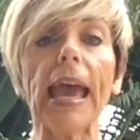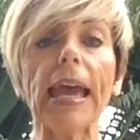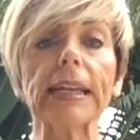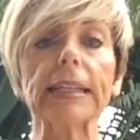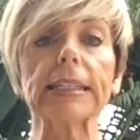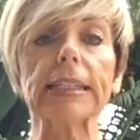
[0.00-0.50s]

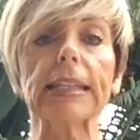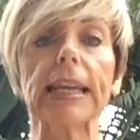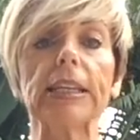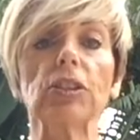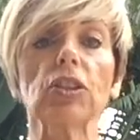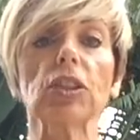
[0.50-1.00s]

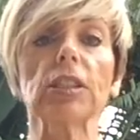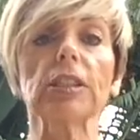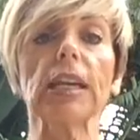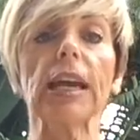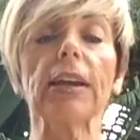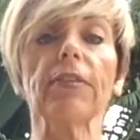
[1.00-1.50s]
Exhalation,
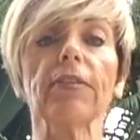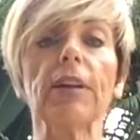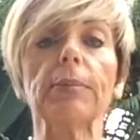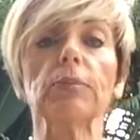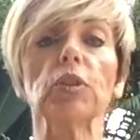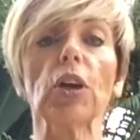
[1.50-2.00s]

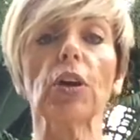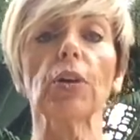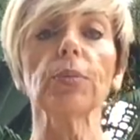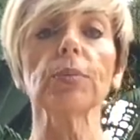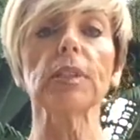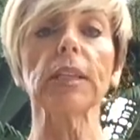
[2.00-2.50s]
diaphragm
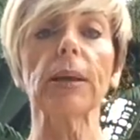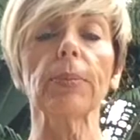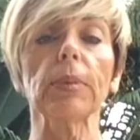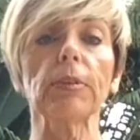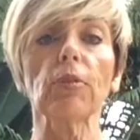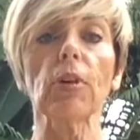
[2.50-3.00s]
domes
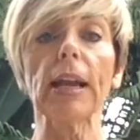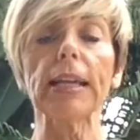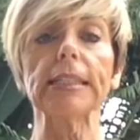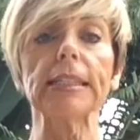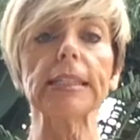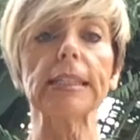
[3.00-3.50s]
and
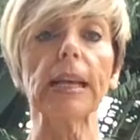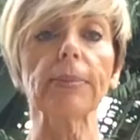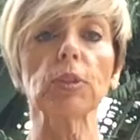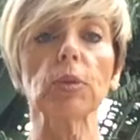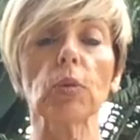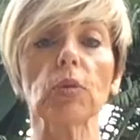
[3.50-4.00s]
rises
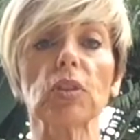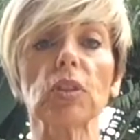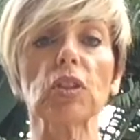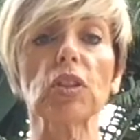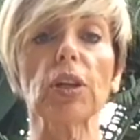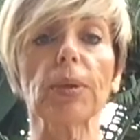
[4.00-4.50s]
up towards the
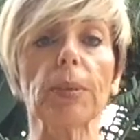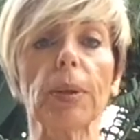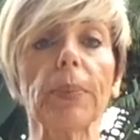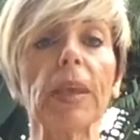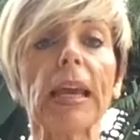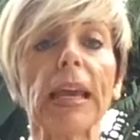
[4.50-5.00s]

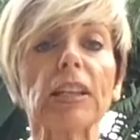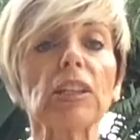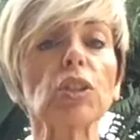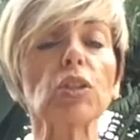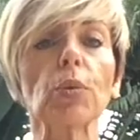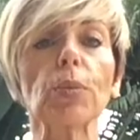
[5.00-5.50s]
sternum. And
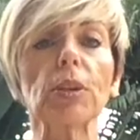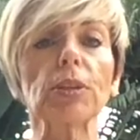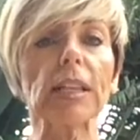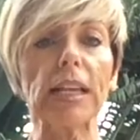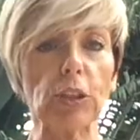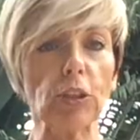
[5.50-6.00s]
this is
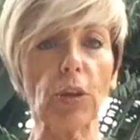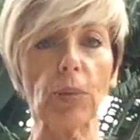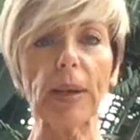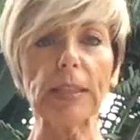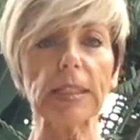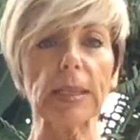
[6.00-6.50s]
almost like, you know,
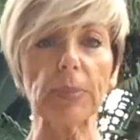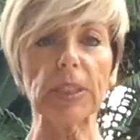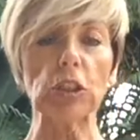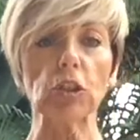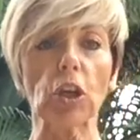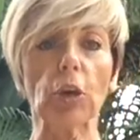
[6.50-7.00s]
when
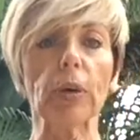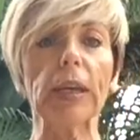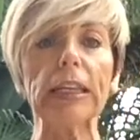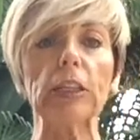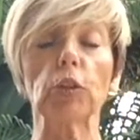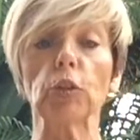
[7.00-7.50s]
somebody's
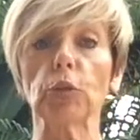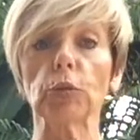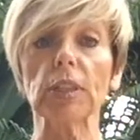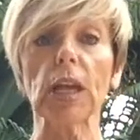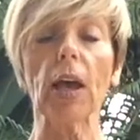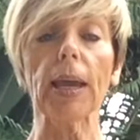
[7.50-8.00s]
choking and you
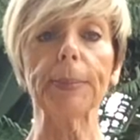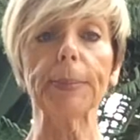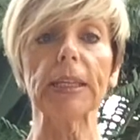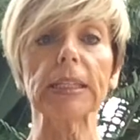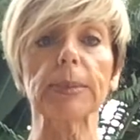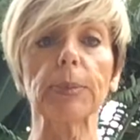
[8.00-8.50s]
use the
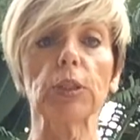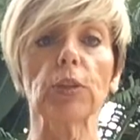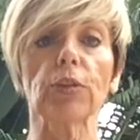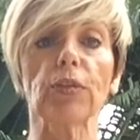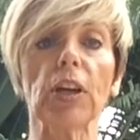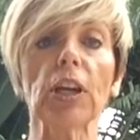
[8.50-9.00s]
Heimlich's
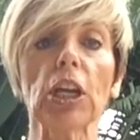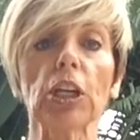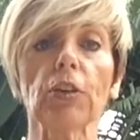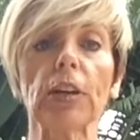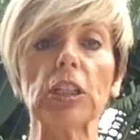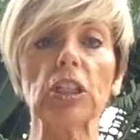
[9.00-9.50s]
maneuver,
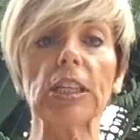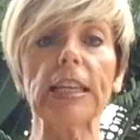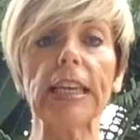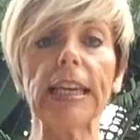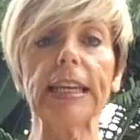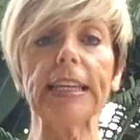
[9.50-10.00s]
you're
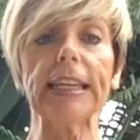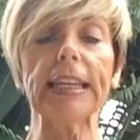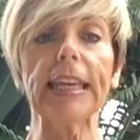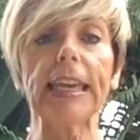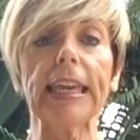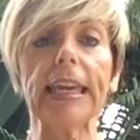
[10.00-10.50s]
actually hitting
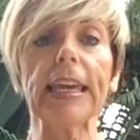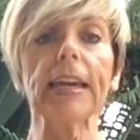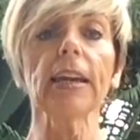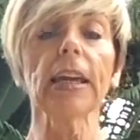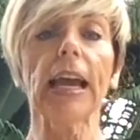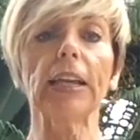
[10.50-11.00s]

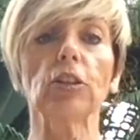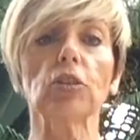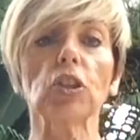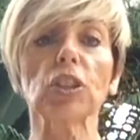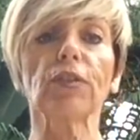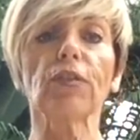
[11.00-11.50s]
here and you're
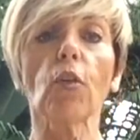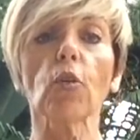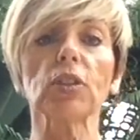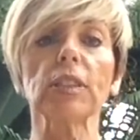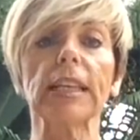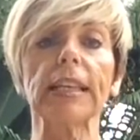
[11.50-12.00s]
just
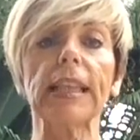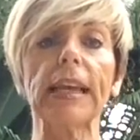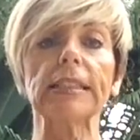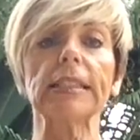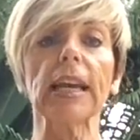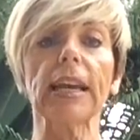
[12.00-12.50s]
forcing
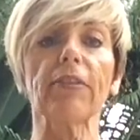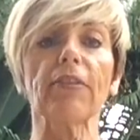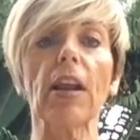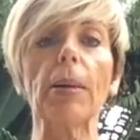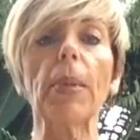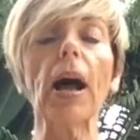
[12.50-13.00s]
that
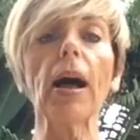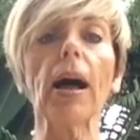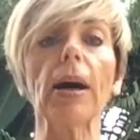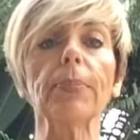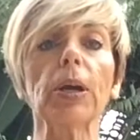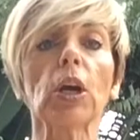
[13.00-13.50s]
diaphragm
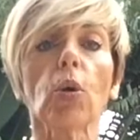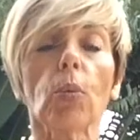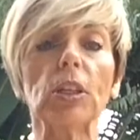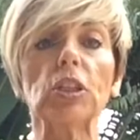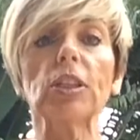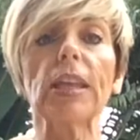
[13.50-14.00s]
up,
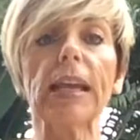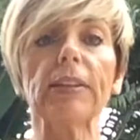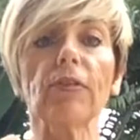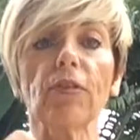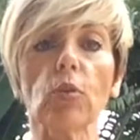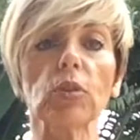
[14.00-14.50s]
which
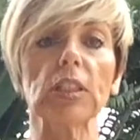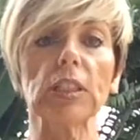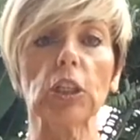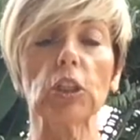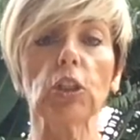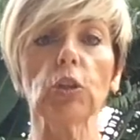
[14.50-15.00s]
then forces
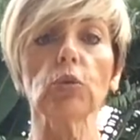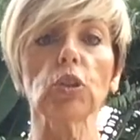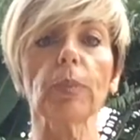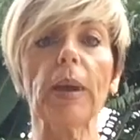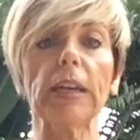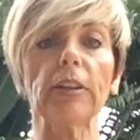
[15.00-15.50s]
a huge
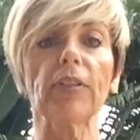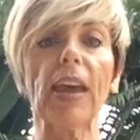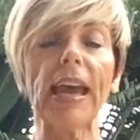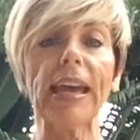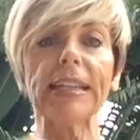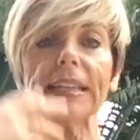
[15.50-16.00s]
amount of
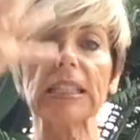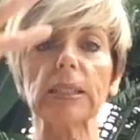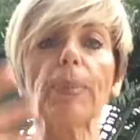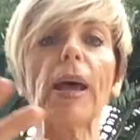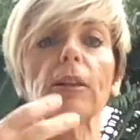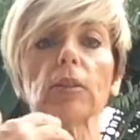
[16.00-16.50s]
air and
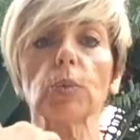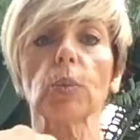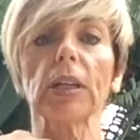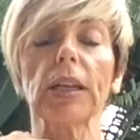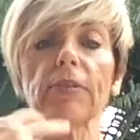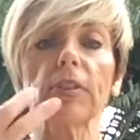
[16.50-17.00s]
expels
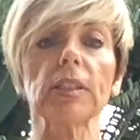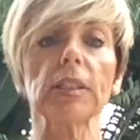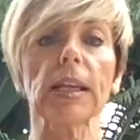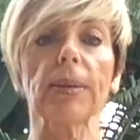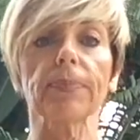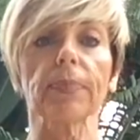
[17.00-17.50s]
whatever's
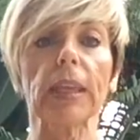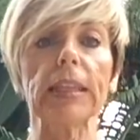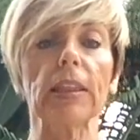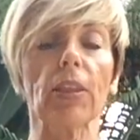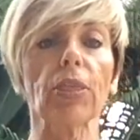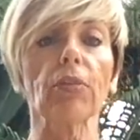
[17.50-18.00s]

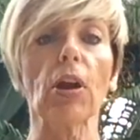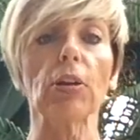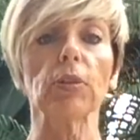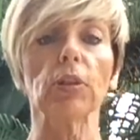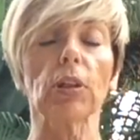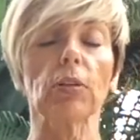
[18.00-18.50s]
in the
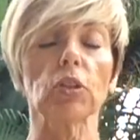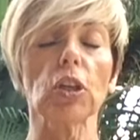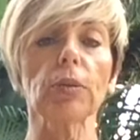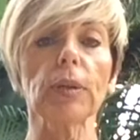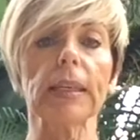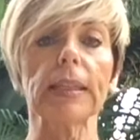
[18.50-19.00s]
throat, you know,
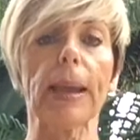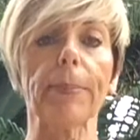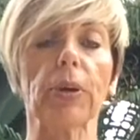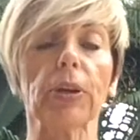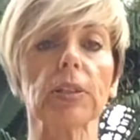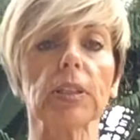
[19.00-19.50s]
choking that
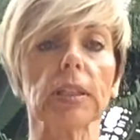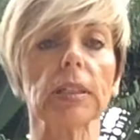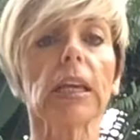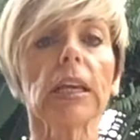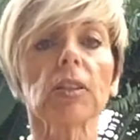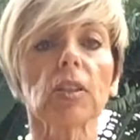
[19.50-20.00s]
person.
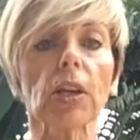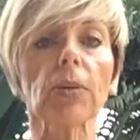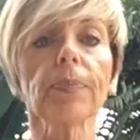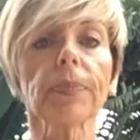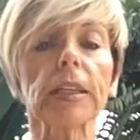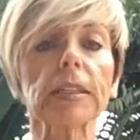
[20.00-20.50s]

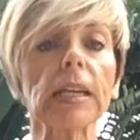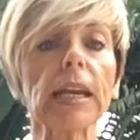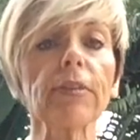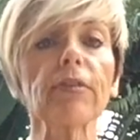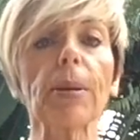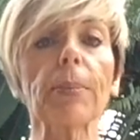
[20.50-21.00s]
So the
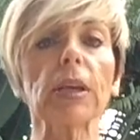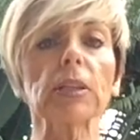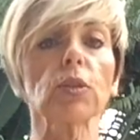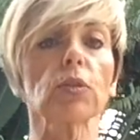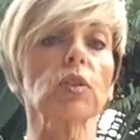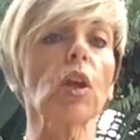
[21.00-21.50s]
diaphragm
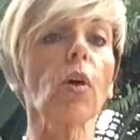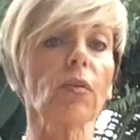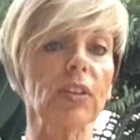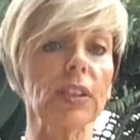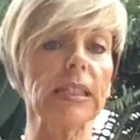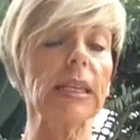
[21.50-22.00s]
muscle is
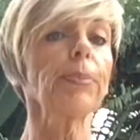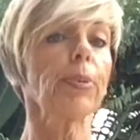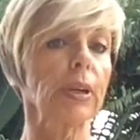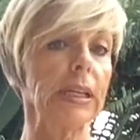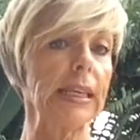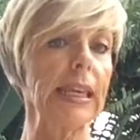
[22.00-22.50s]
obviously
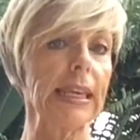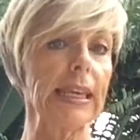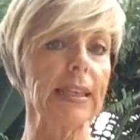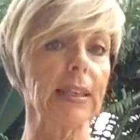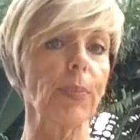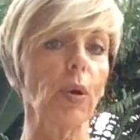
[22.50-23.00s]
pretty
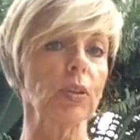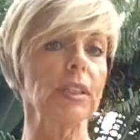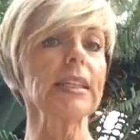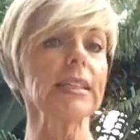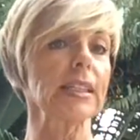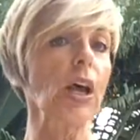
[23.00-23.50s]
key in the
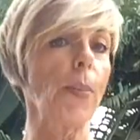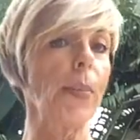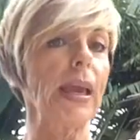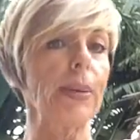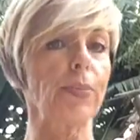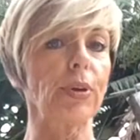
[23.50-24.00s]
body. It's our
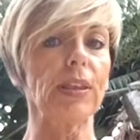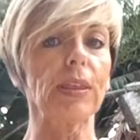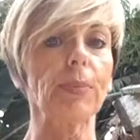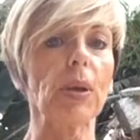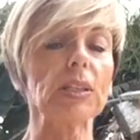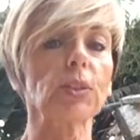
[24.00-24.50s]
main
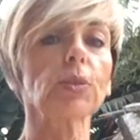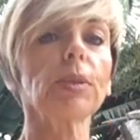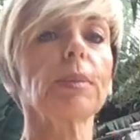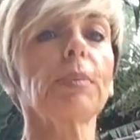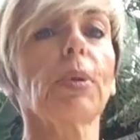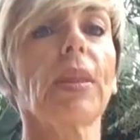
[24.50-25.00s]
breathing muscle.
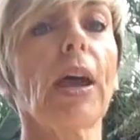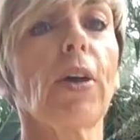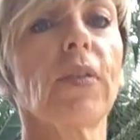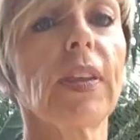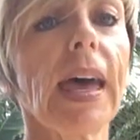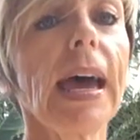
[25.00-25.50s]
Put that
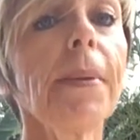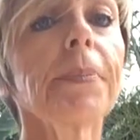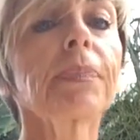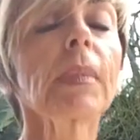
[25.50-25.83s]
over there.